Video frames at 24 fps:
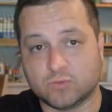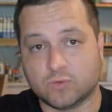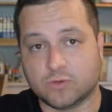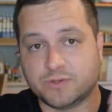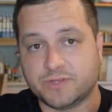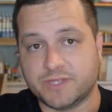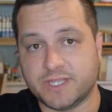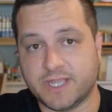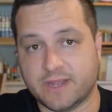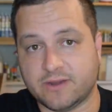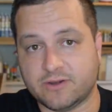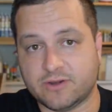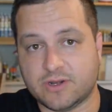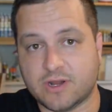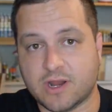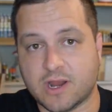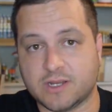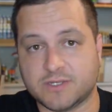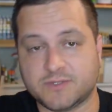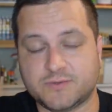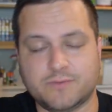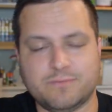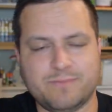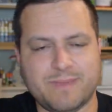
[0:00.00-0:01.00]
world and the
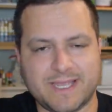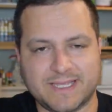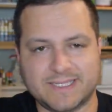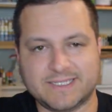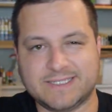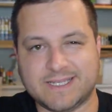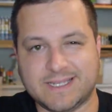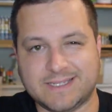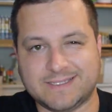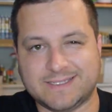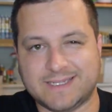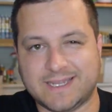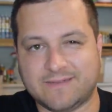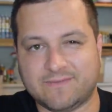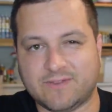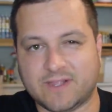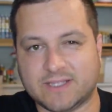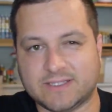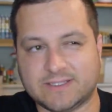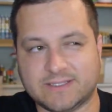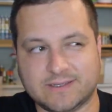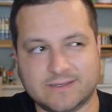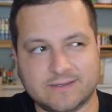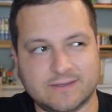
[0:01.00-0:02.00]
Underdark, so it makes sense to have
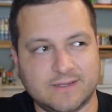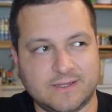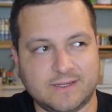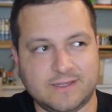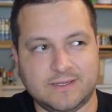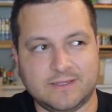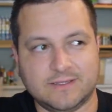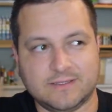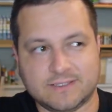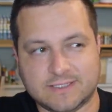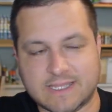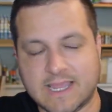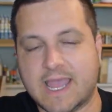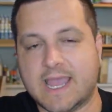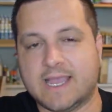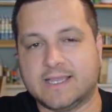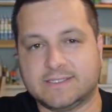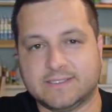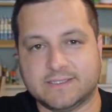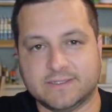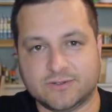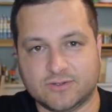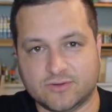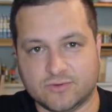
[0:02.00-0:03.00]
lots of
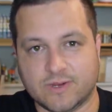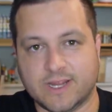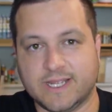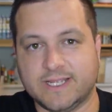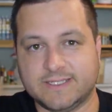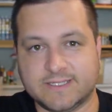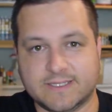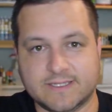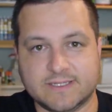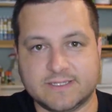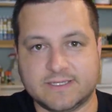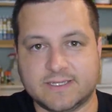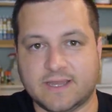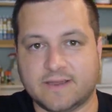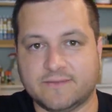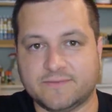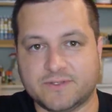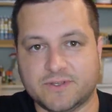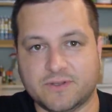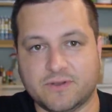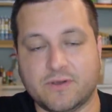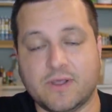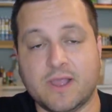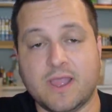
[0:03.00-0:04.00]
sacks and crates and stuff,
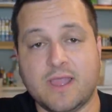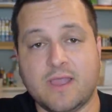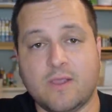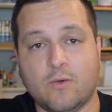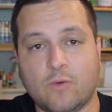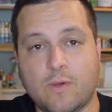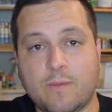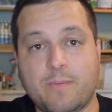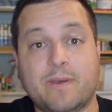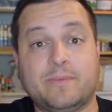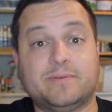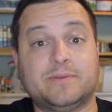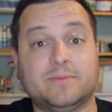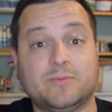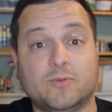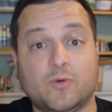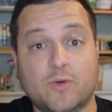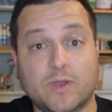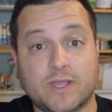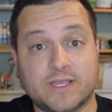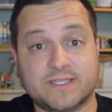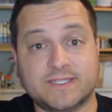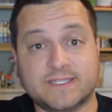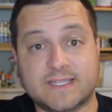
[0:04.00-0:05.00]
so whip up some
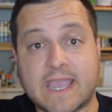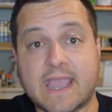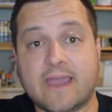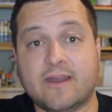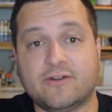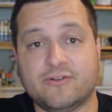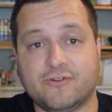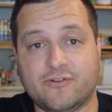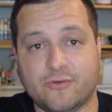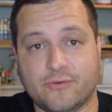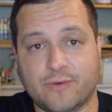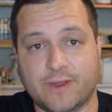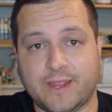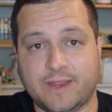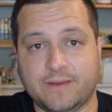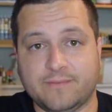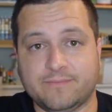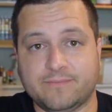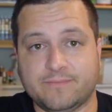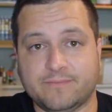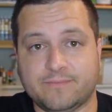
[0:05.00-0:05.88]
quick scatter terrain.